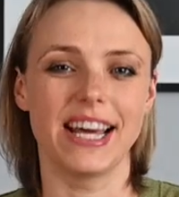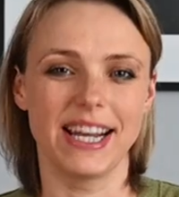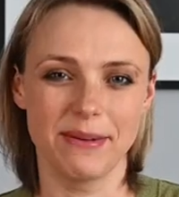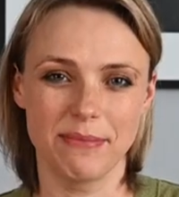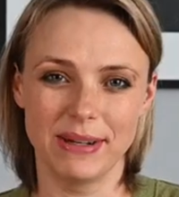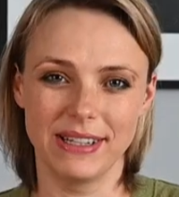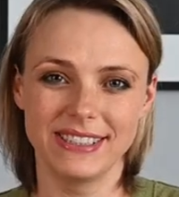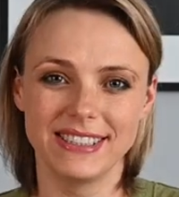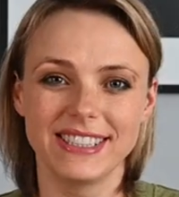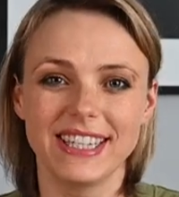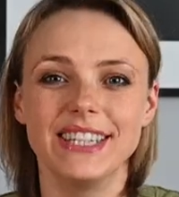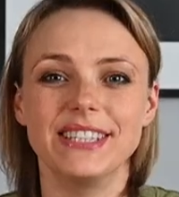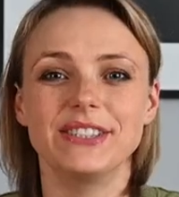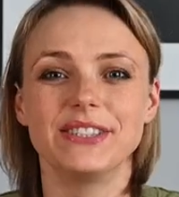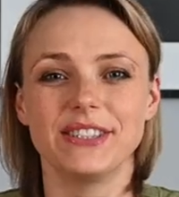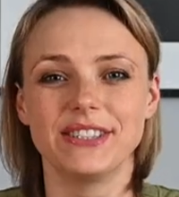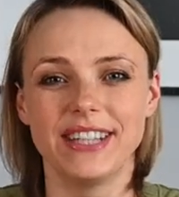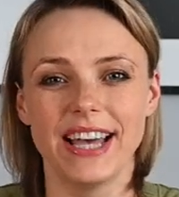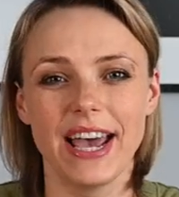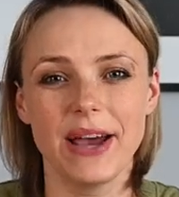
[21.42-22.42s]
Sediment,
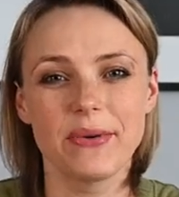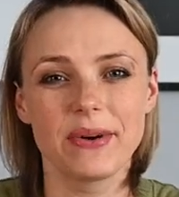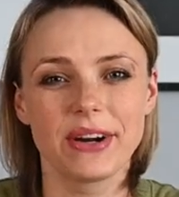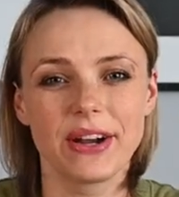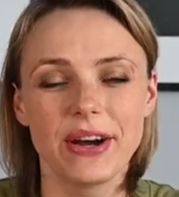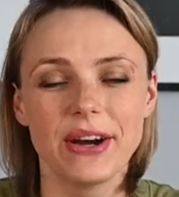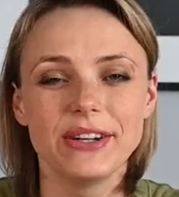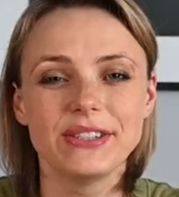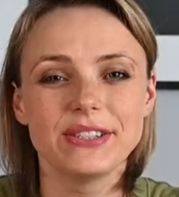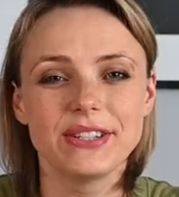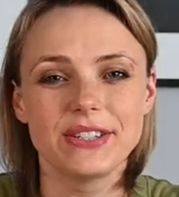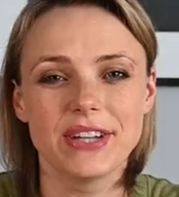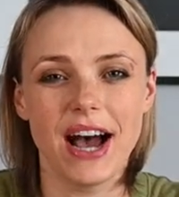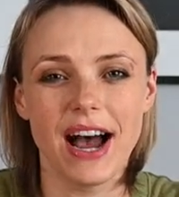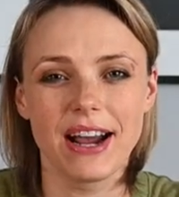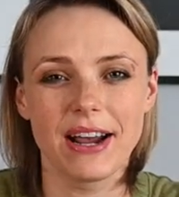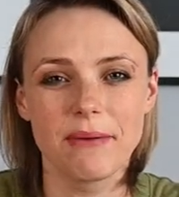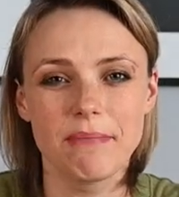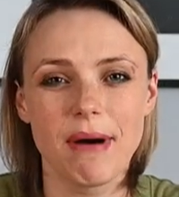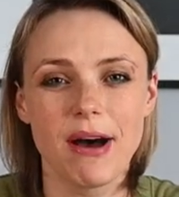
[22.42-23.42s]
and today we're going to
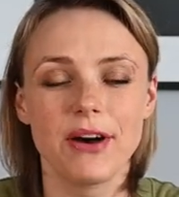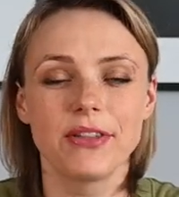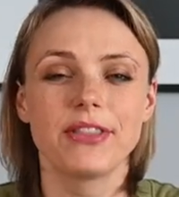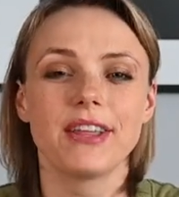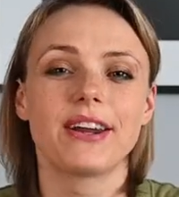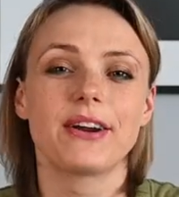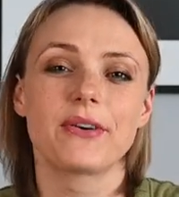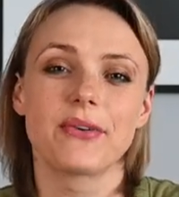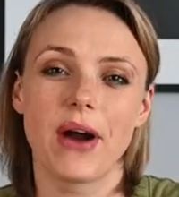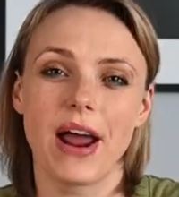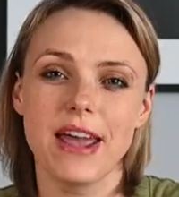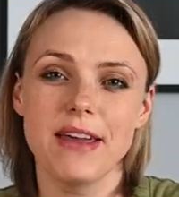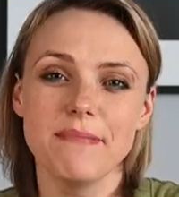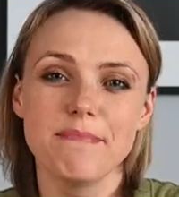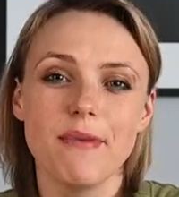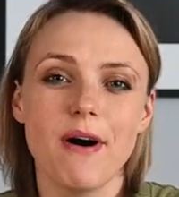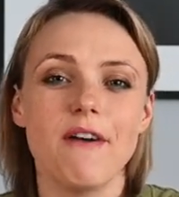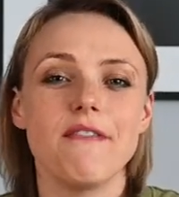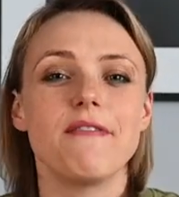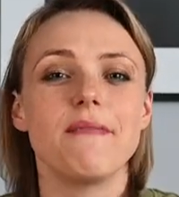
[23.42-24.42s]
talk about the
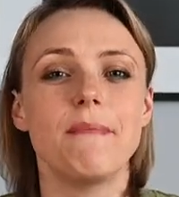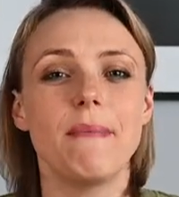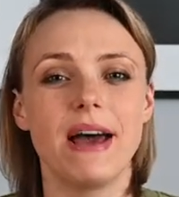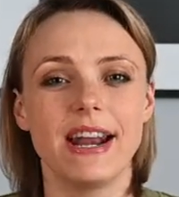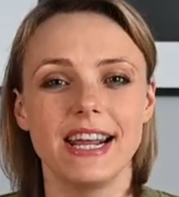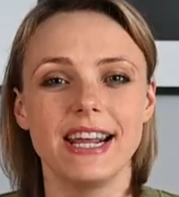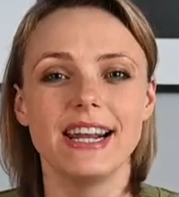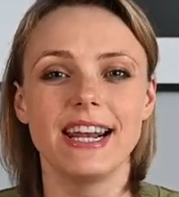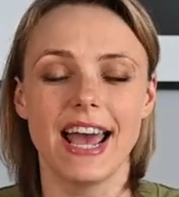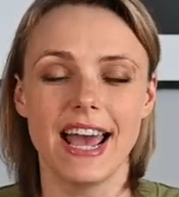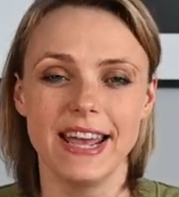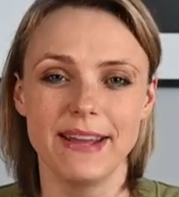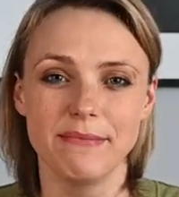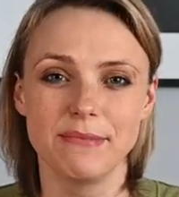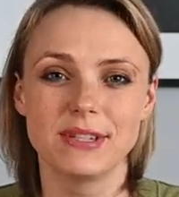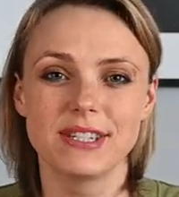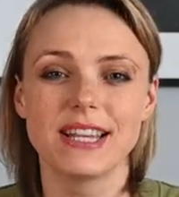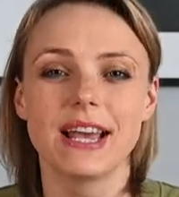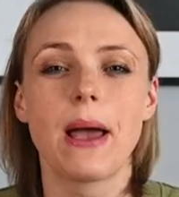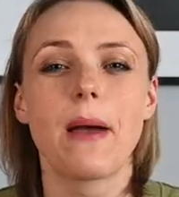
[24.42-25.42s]
grape of many
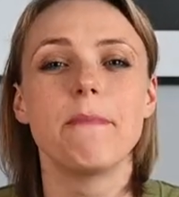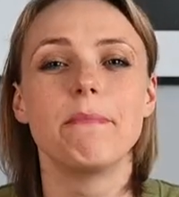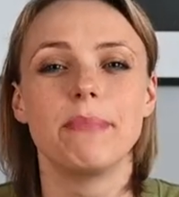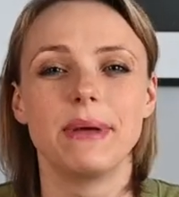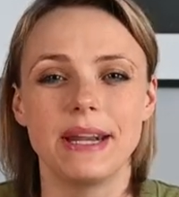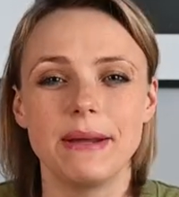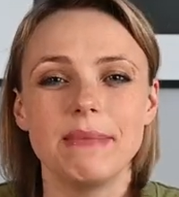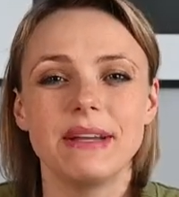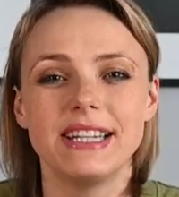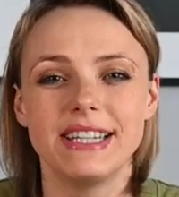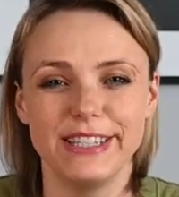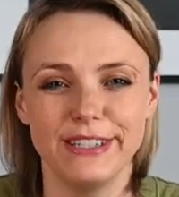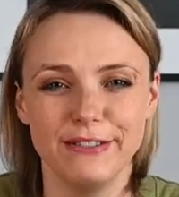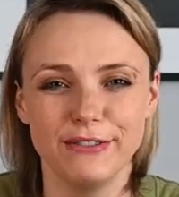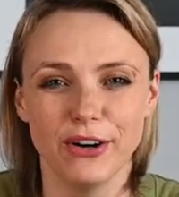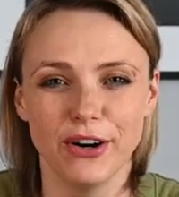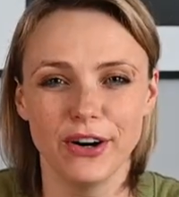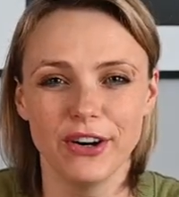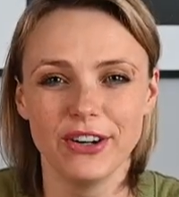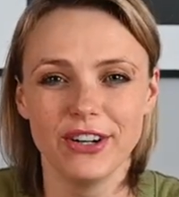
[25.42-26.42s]
names,
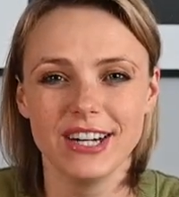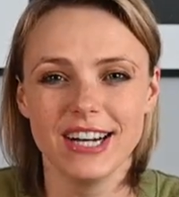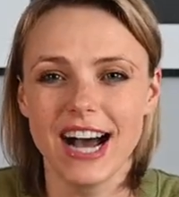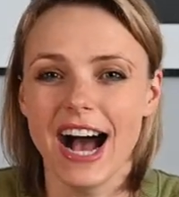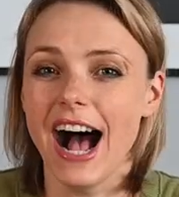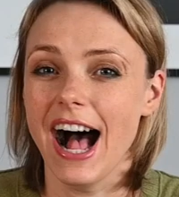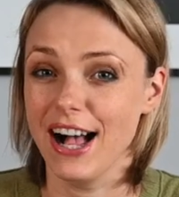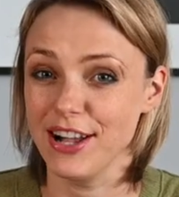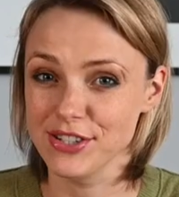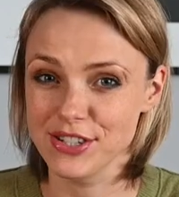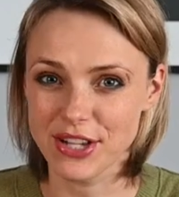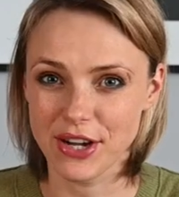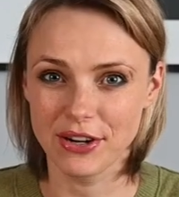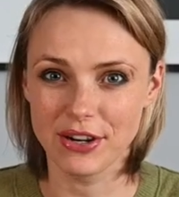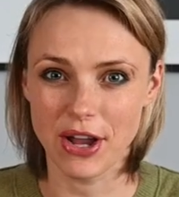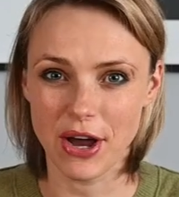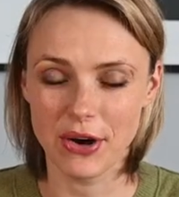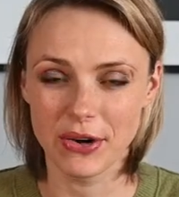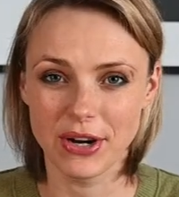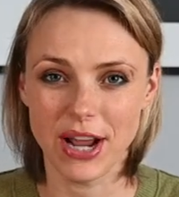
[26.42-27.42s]
Primitivo, also
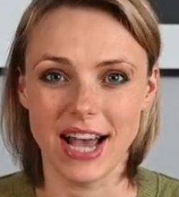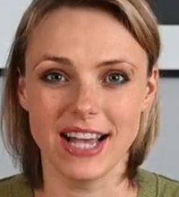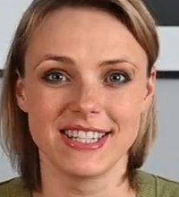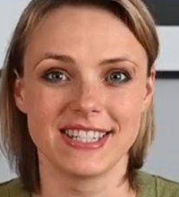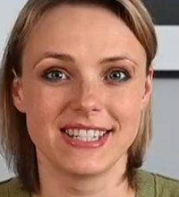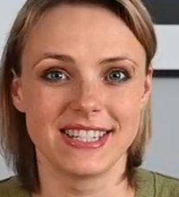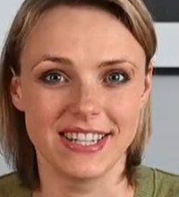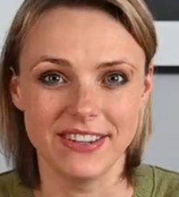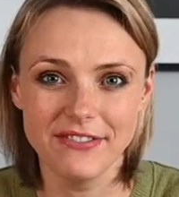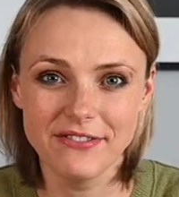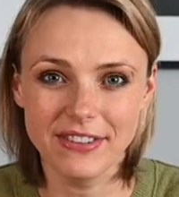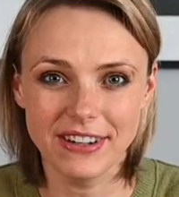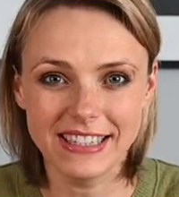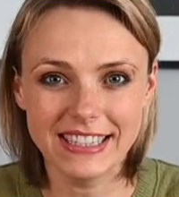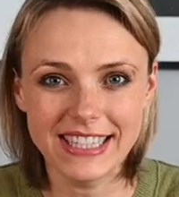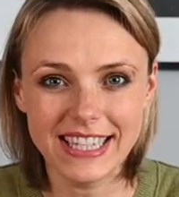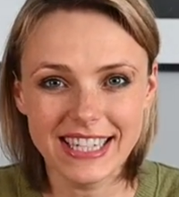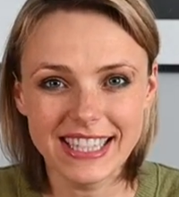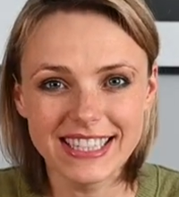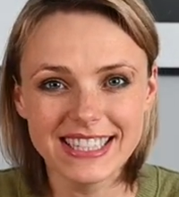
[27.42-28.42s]
known as
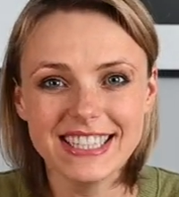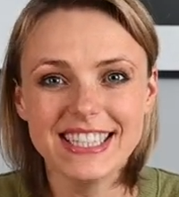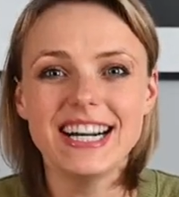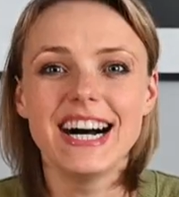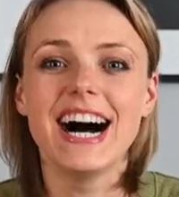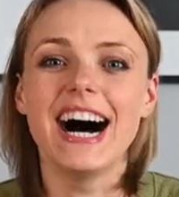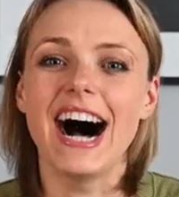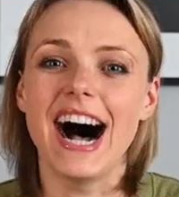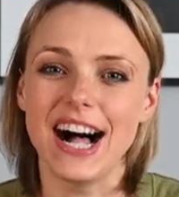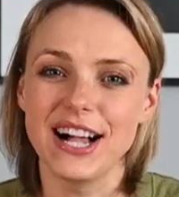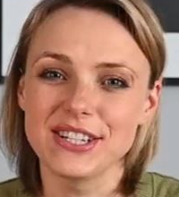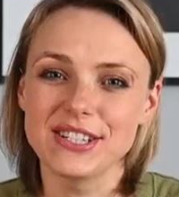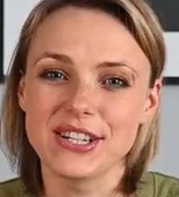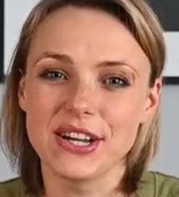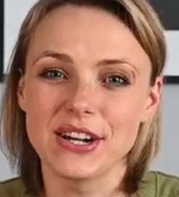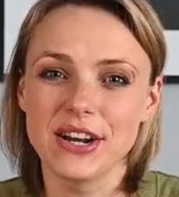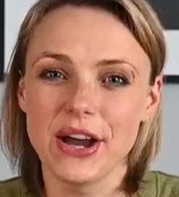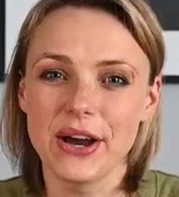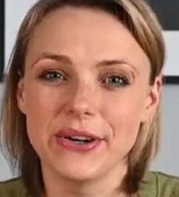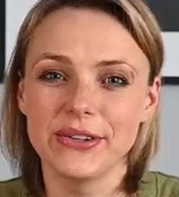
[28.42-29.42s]
Zinfandel,
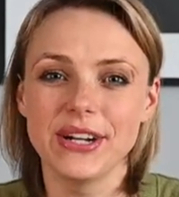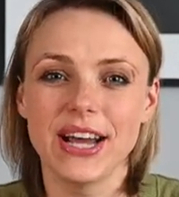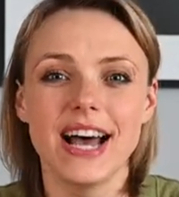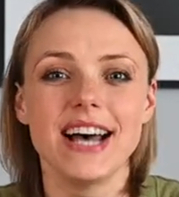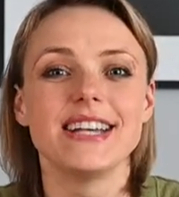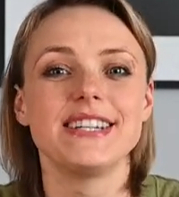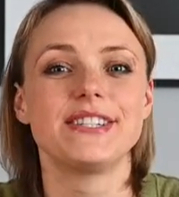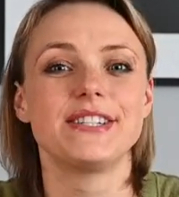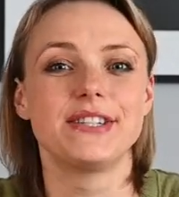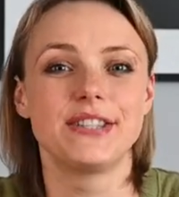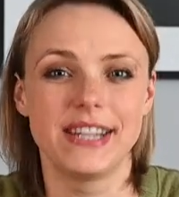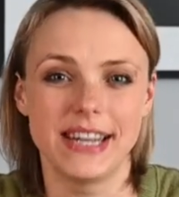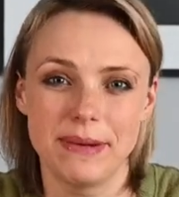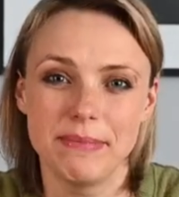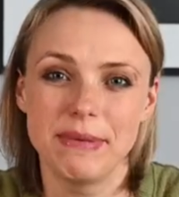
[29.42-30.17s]
also known as